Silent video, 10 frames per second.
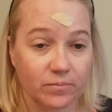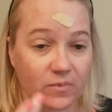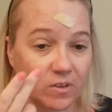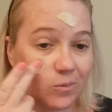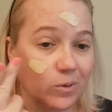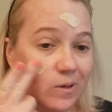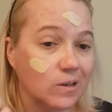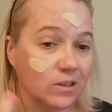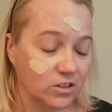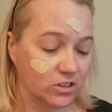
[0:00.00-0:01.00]
So we are
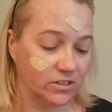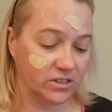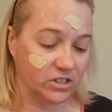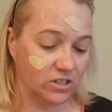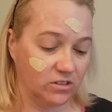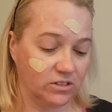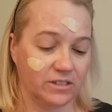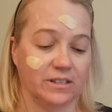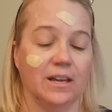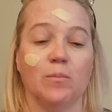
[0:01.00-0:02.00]
gonna just start
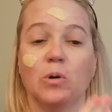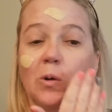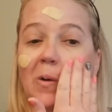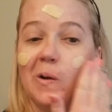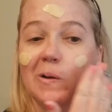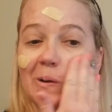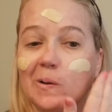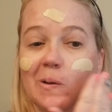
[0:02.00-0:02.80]
slapping her on.